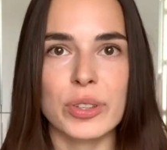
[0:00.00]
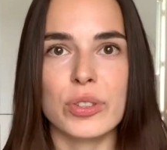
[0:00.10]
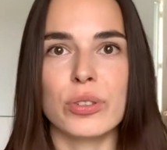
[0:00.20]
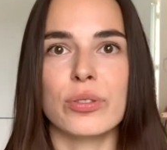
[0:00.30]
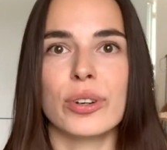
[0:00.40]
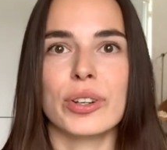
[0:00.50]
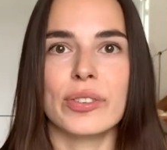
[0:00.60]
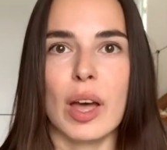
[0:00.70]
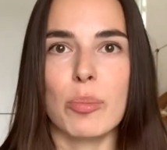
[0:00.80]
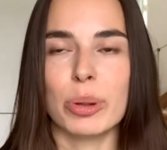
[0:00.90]
So, for
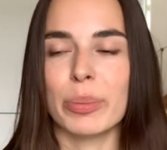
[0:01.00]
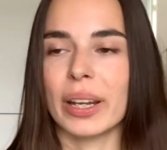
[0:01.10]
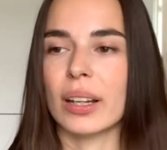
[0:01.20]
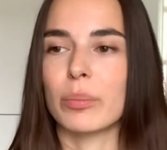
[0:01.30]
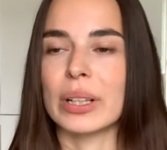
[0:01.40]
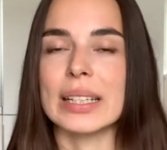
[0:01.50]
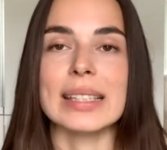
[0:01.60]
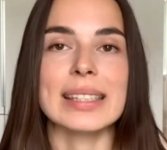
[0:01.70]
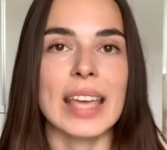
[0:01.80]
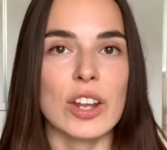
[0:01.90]
example, building
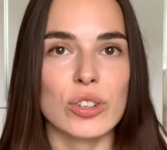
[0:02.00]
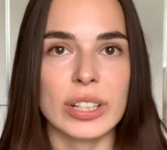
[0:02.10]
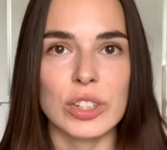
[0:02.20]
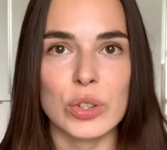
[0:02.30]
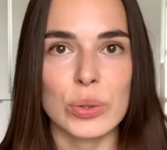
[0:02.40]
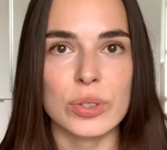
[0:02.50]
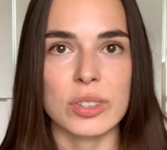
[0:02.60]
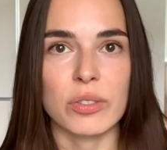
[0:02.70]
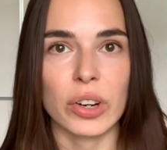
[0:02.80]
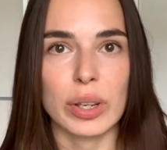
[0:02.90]
scheduling tools
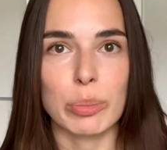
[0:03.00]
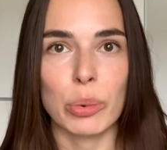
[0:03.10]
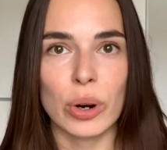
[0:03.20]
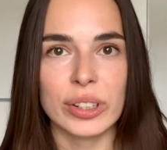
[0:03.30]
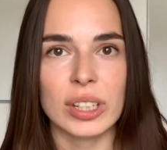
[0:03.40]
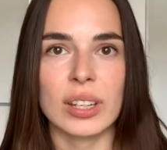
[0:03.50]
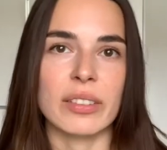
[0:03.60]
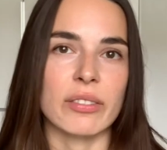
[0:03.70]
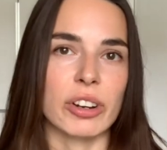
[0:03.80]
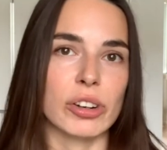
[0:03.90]
is very important
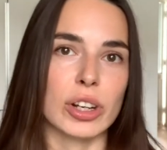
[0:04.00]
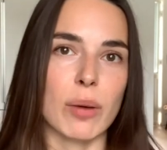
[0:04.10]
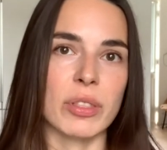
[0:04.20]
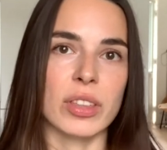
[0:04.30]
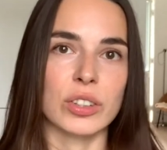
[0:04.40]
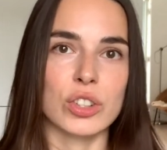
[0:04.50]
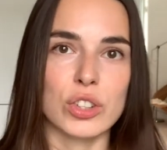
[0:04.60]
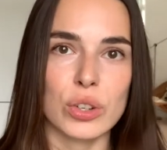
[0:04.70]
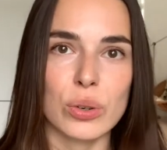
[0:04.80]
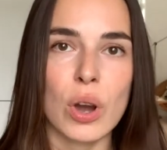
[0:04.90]
and a very common thing to
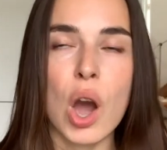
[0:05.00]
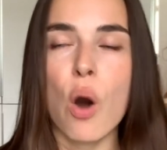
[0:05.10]
do,